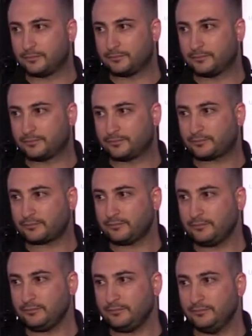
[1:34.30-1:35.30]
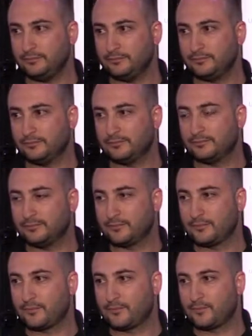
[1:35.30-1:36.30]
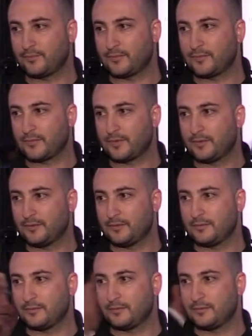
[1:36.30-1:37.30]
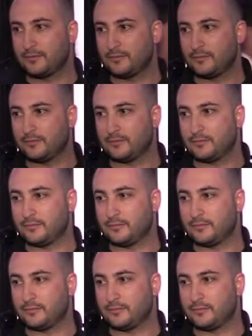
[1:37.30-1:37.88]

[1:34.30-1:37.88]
The person shown says nothing.